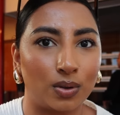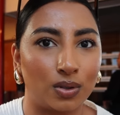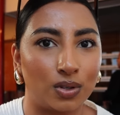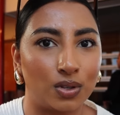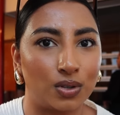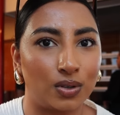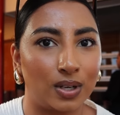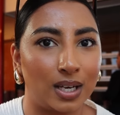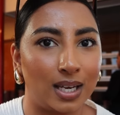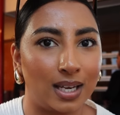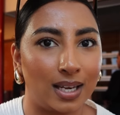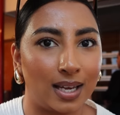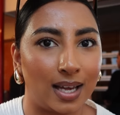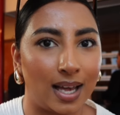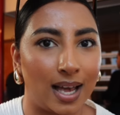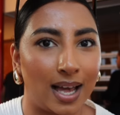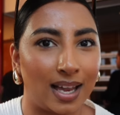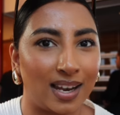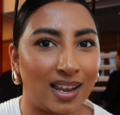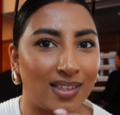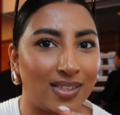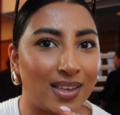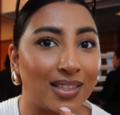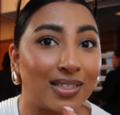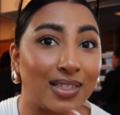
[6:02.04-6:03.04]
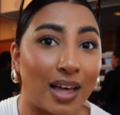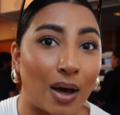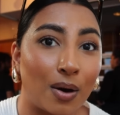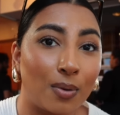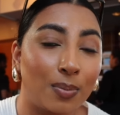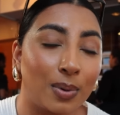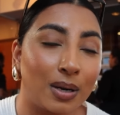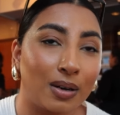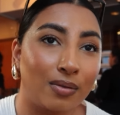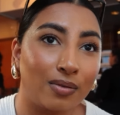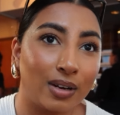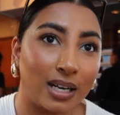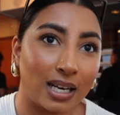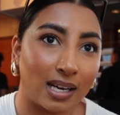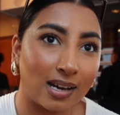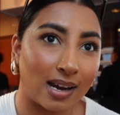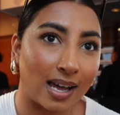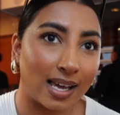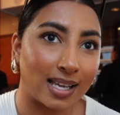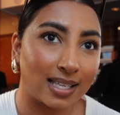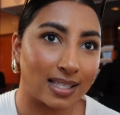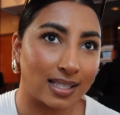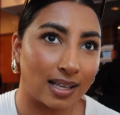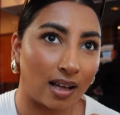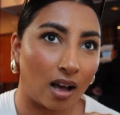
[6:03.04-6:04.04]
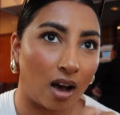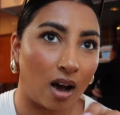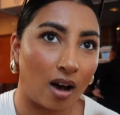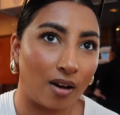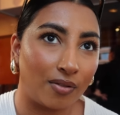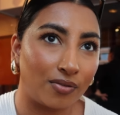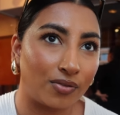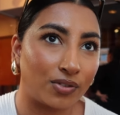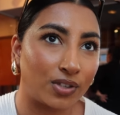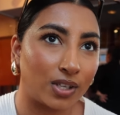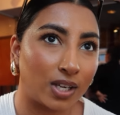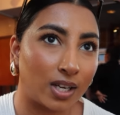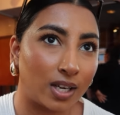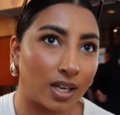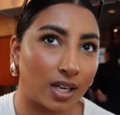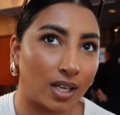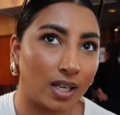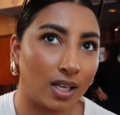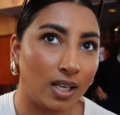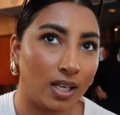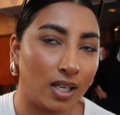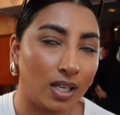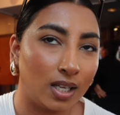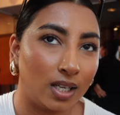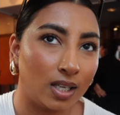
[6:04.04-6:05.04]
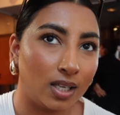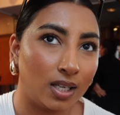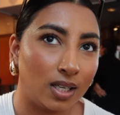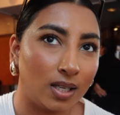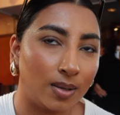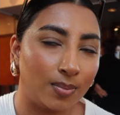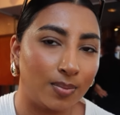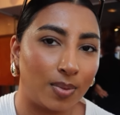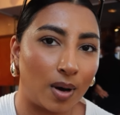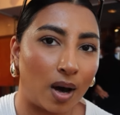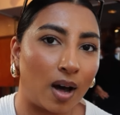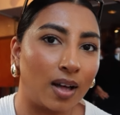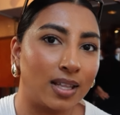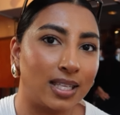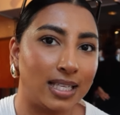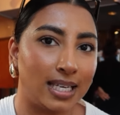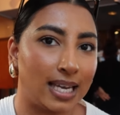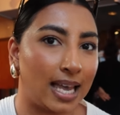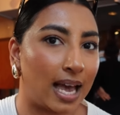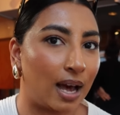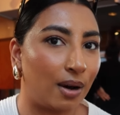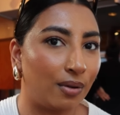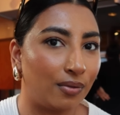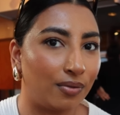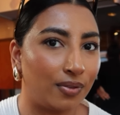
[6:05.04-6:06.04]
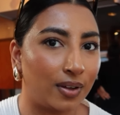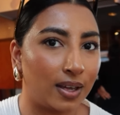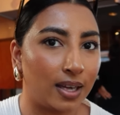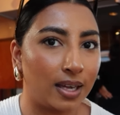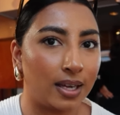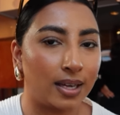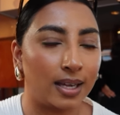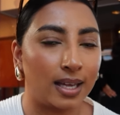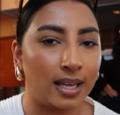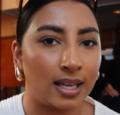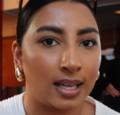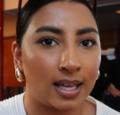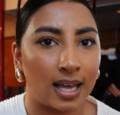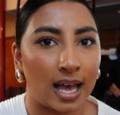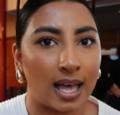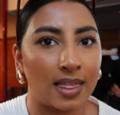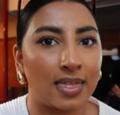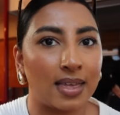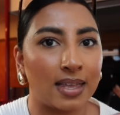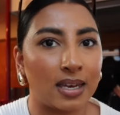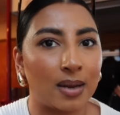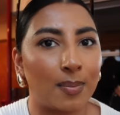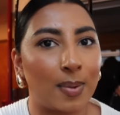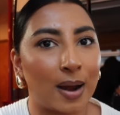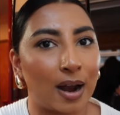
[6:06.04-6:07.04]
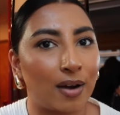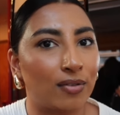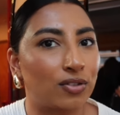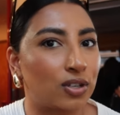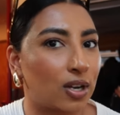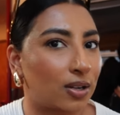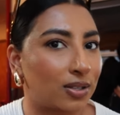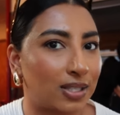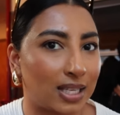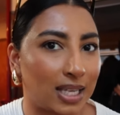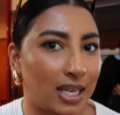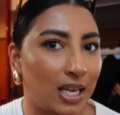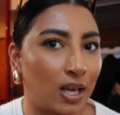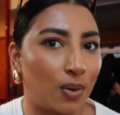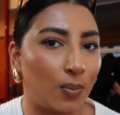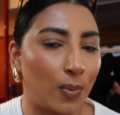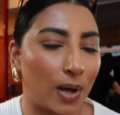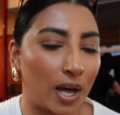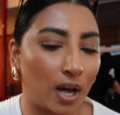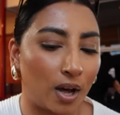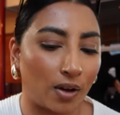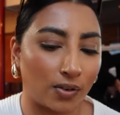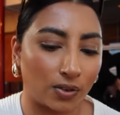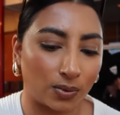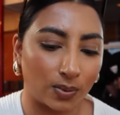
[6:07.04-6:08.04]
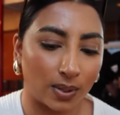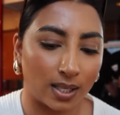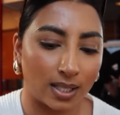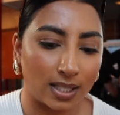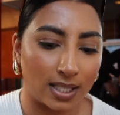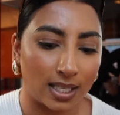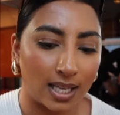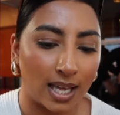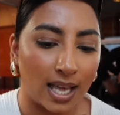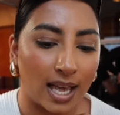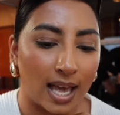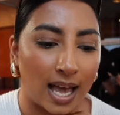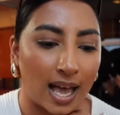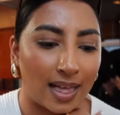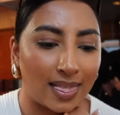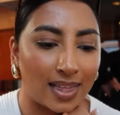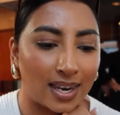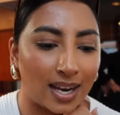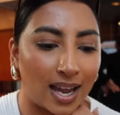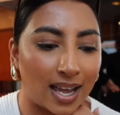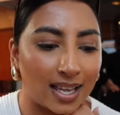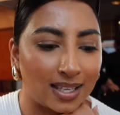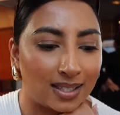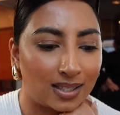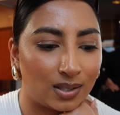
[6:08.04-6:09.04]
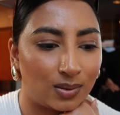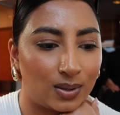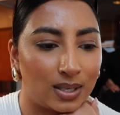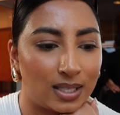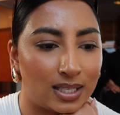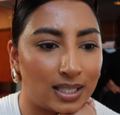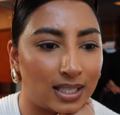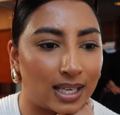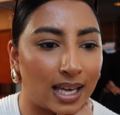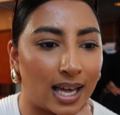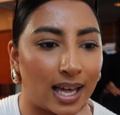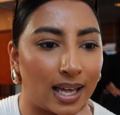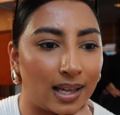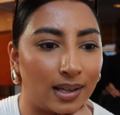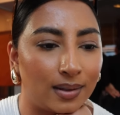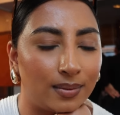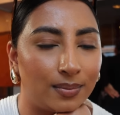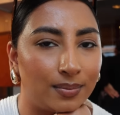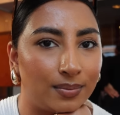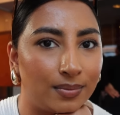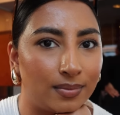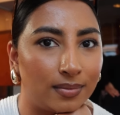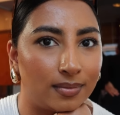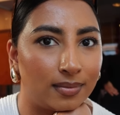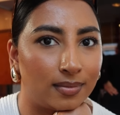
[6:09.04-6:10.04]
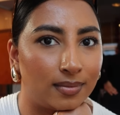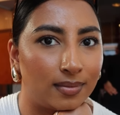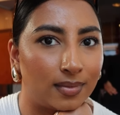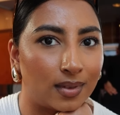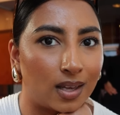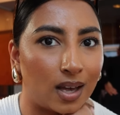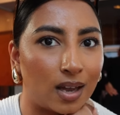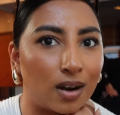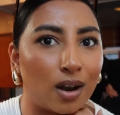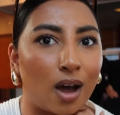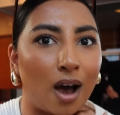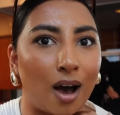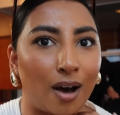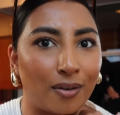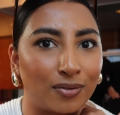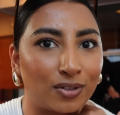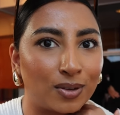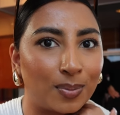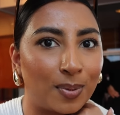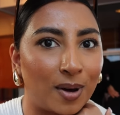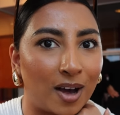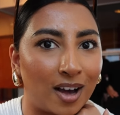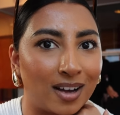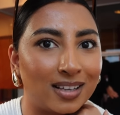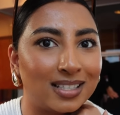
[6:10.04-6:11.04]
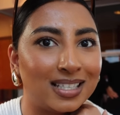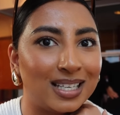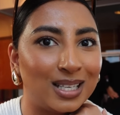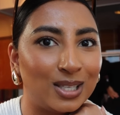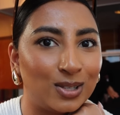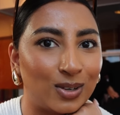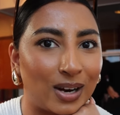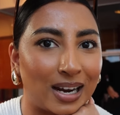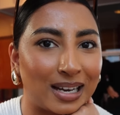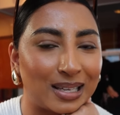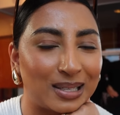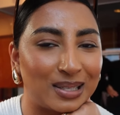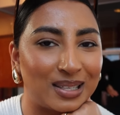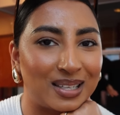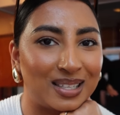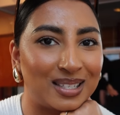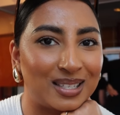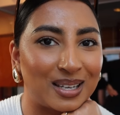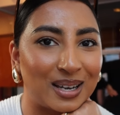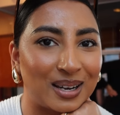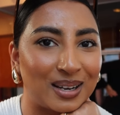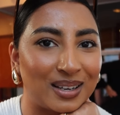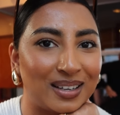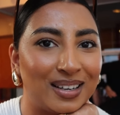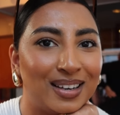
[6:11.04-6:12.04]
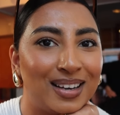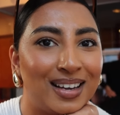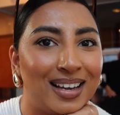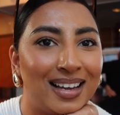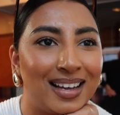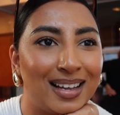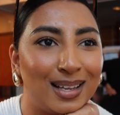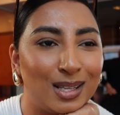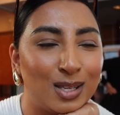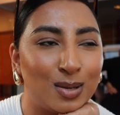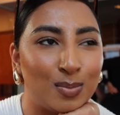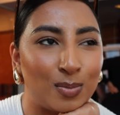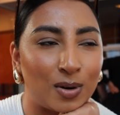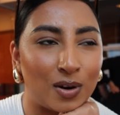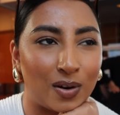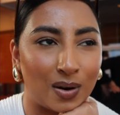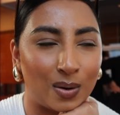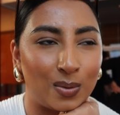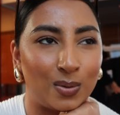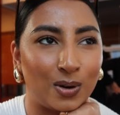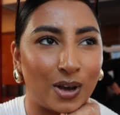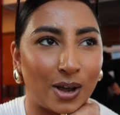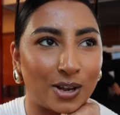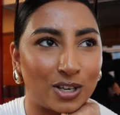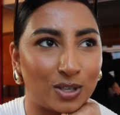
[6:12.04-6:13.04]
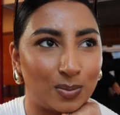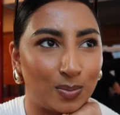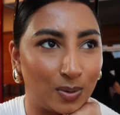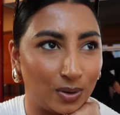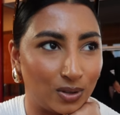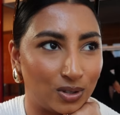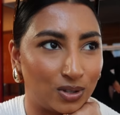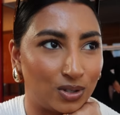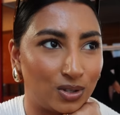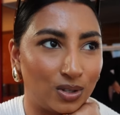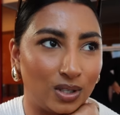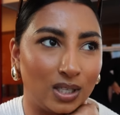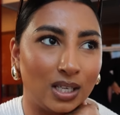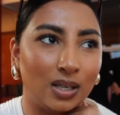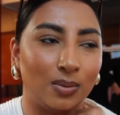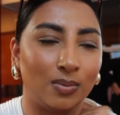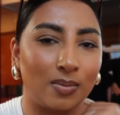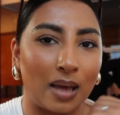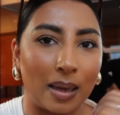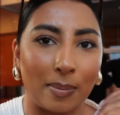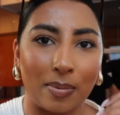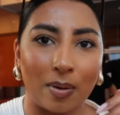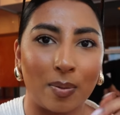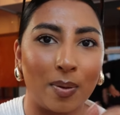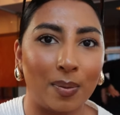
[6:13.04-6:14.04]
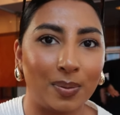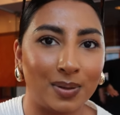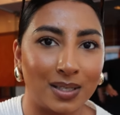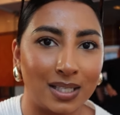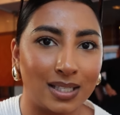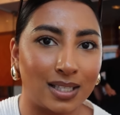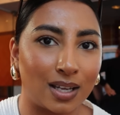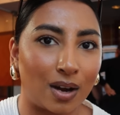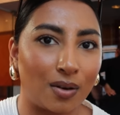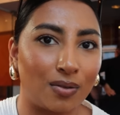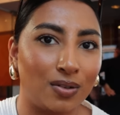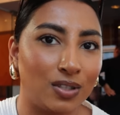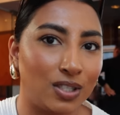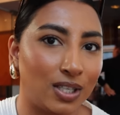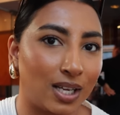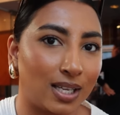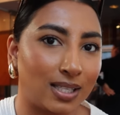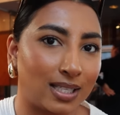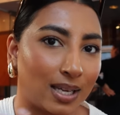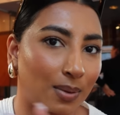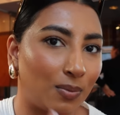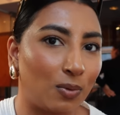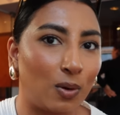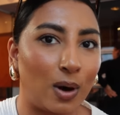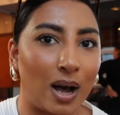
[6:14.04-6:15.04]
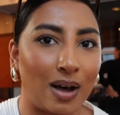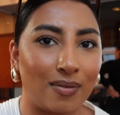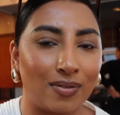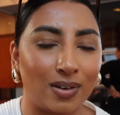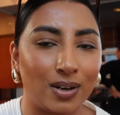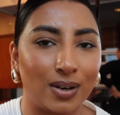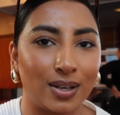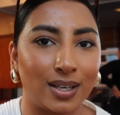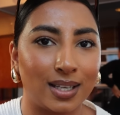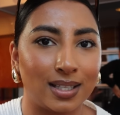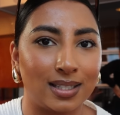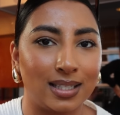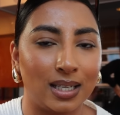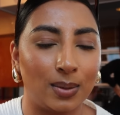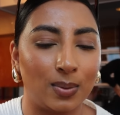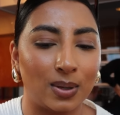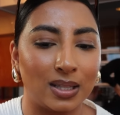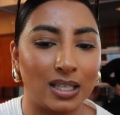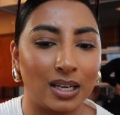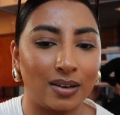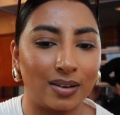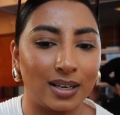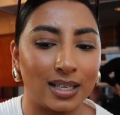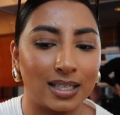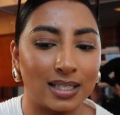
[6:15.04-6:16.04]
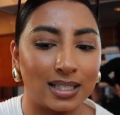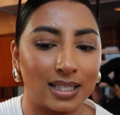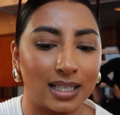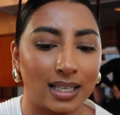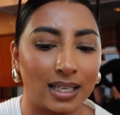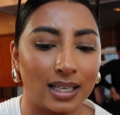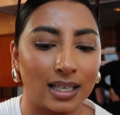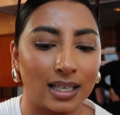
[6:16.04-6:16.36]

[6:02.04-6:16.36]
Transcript: Bond Street, and I think that would be a really nice after party outfit, and then a pair of trousers that you can wear afterwards. And then I still need to get an after party dress so tomorrow we'll go to Bond Street maybe come to Selfridges and we'll have a look and see what there is